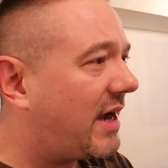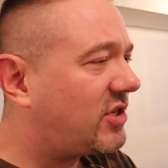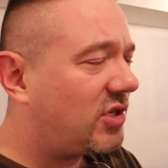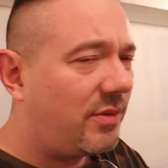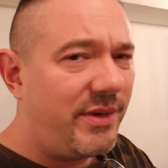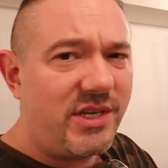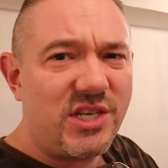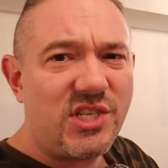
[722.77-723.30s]

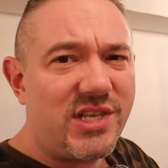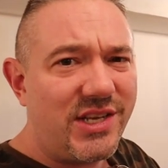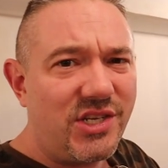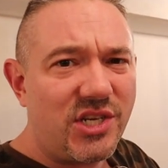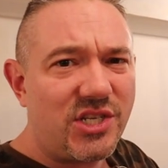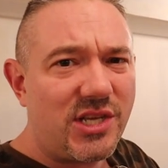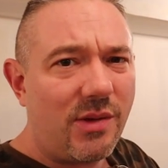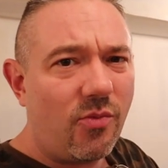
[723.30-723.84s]
Actually, let me just
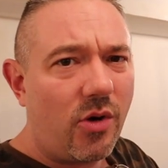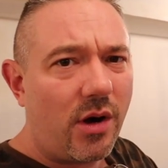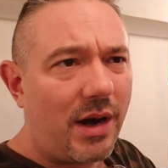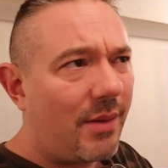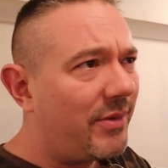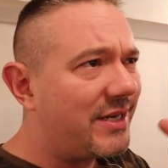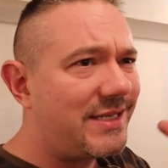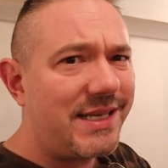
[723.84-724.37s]
send you somewhere.
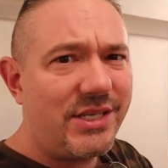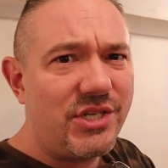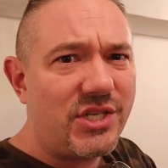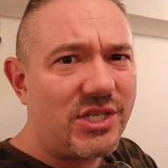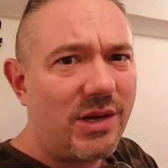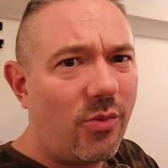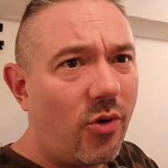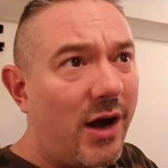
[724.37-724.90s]
I'm gonna send you
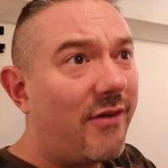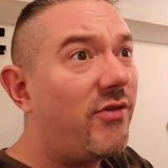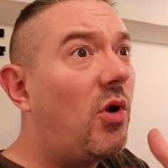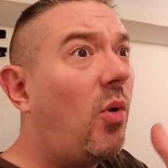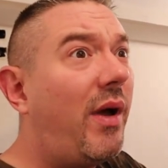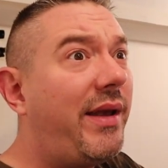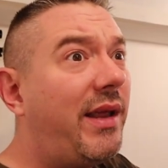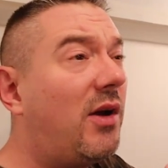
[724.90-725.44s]
somewhere. I have
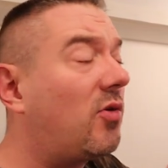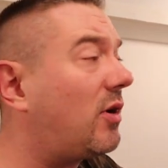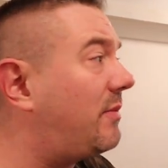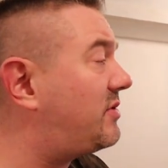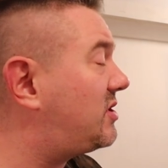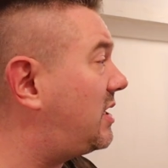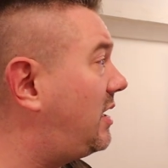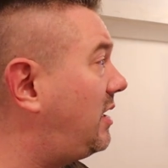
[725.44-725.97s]
no idea where
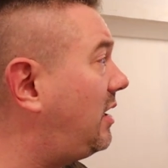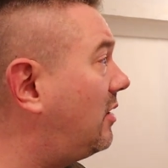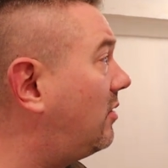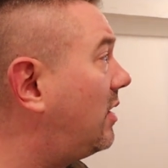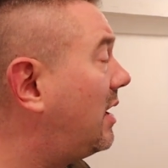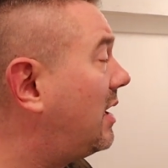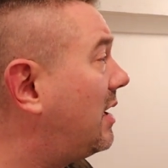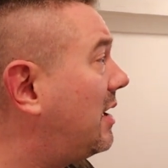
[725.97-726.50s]
I'm sending
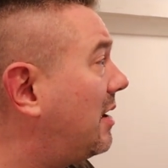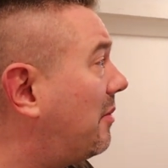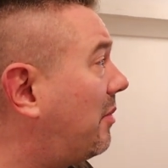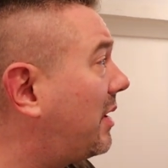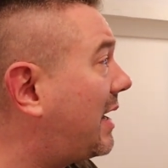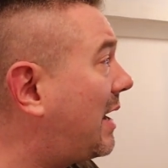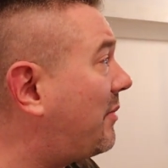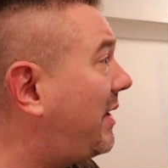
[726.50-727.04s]
you,
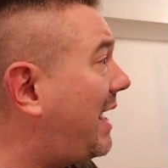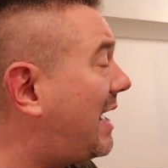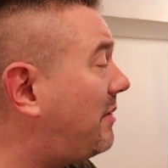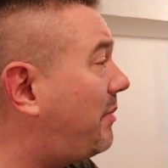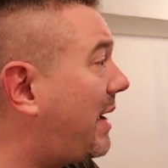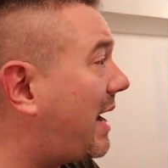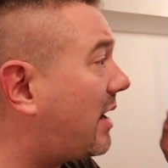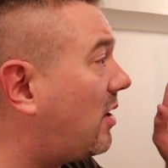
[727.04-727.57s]
but I'm gonna
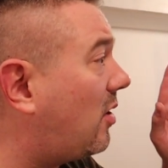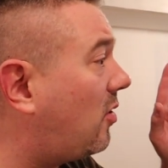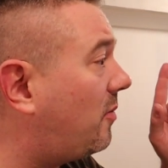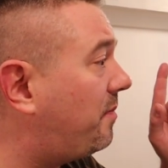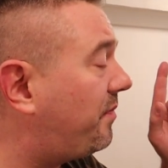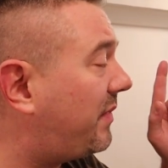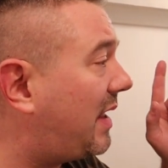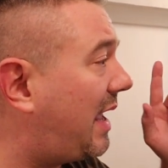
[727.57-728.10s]
head back
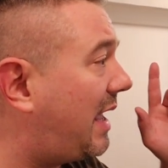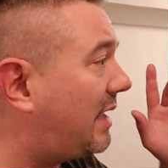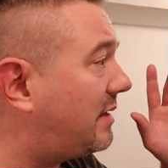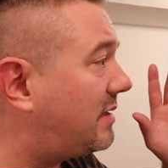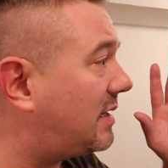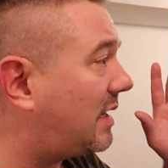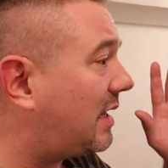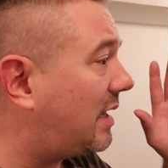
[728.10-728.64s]
home
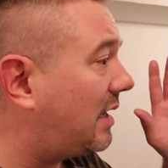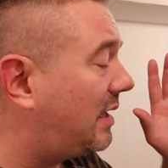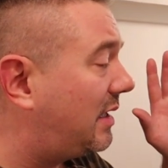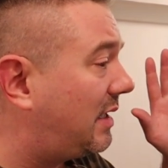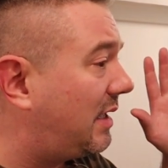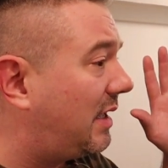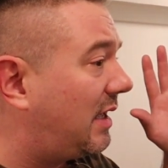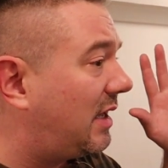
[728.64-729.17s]
and
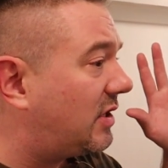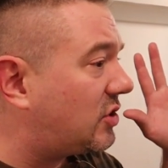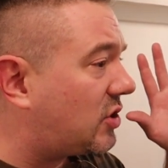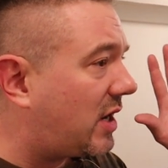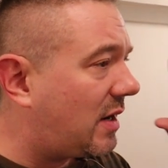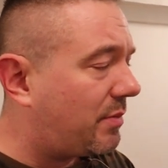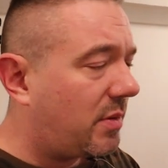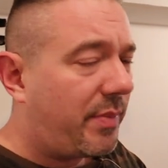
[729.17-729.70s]

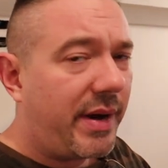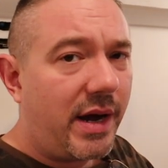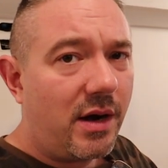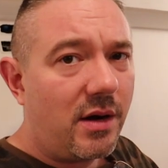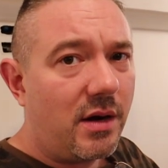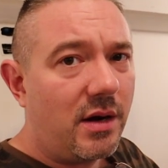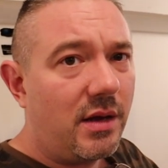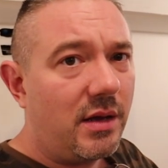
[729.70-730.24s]
try to
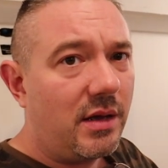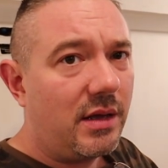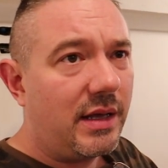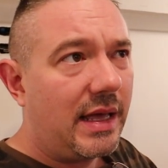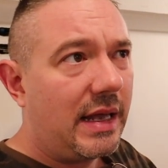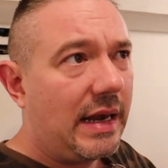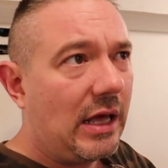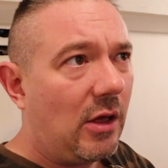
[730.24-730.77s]
prepare
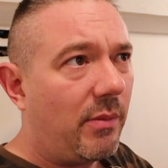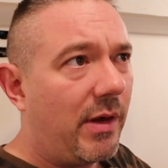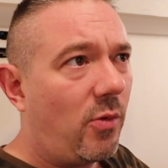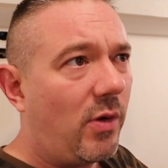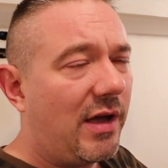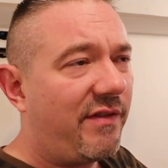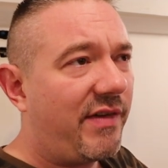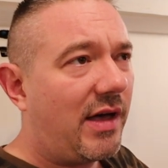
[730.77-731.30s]
and help my
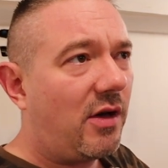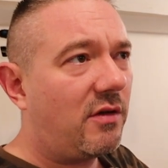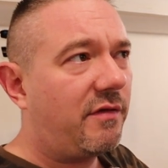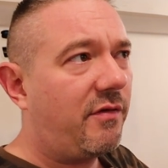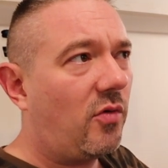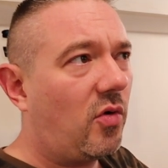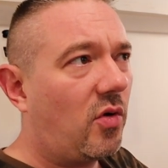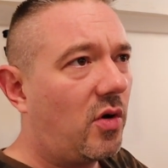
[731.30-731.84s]
wife
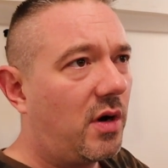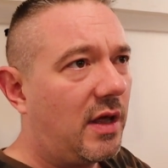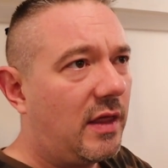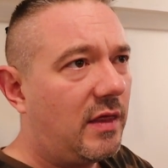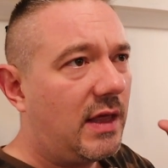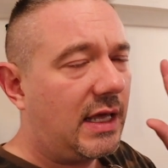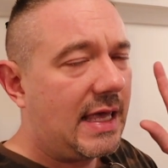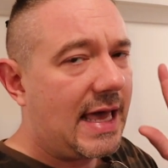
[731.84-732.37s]
out for
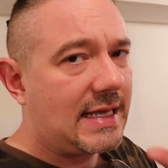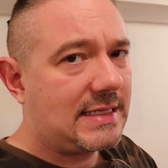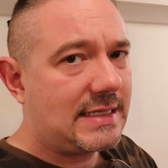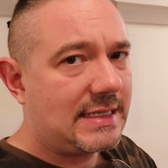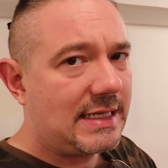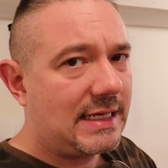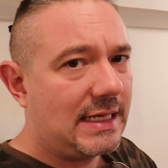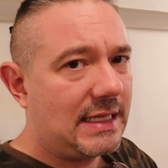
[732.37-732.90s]
the
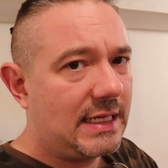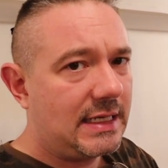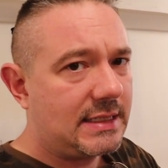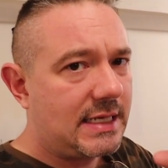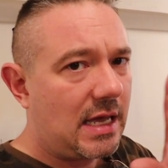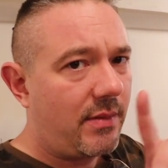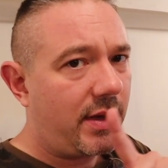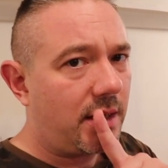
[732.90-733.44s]
guest that
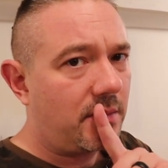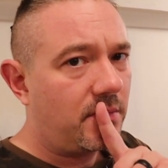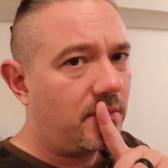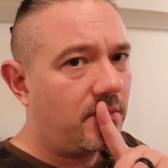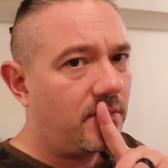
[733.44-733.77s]
is coming.